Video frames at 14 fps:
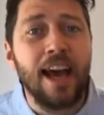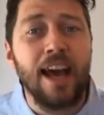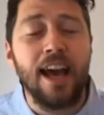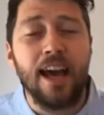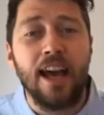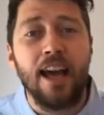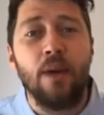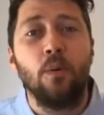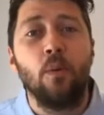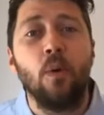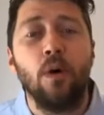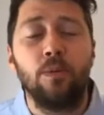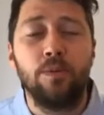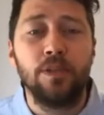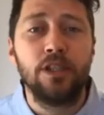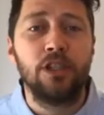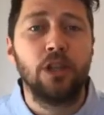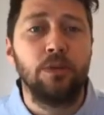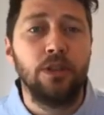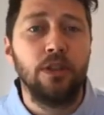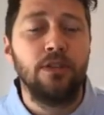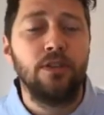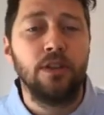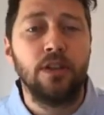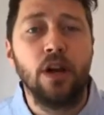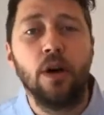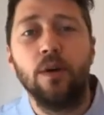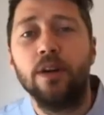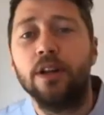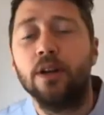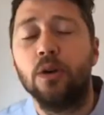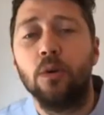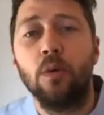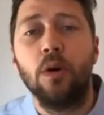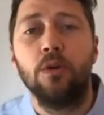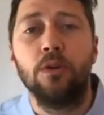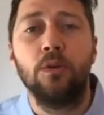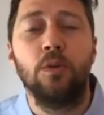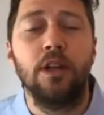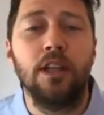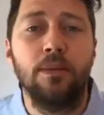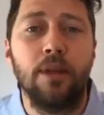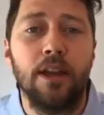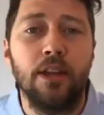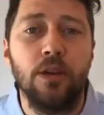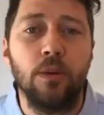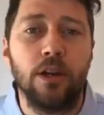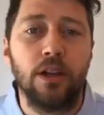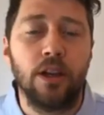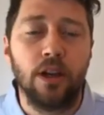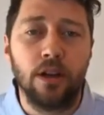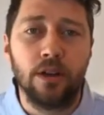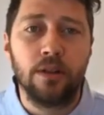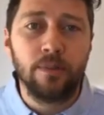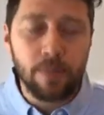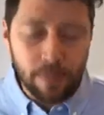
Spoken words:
and what would be stopping you from going, or what would really make you want to go.